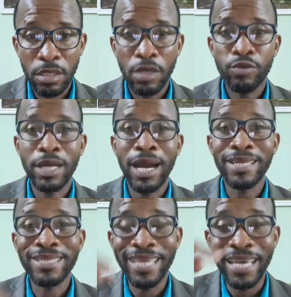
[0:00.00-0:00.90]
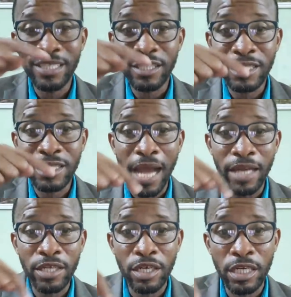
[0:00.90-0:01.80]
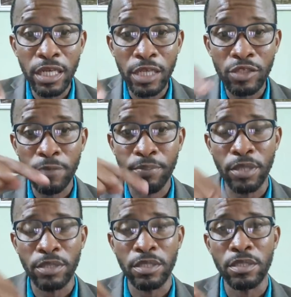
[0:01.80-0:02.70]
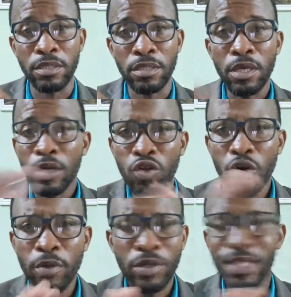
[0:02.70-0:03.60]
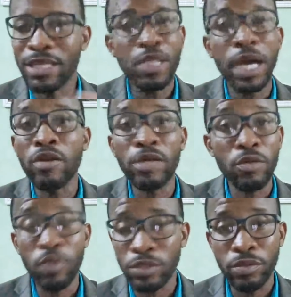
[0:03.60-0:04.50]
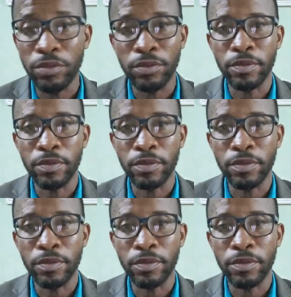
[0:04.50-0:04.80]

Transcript: regarding the entire electoral process. No more, I don't care what you do.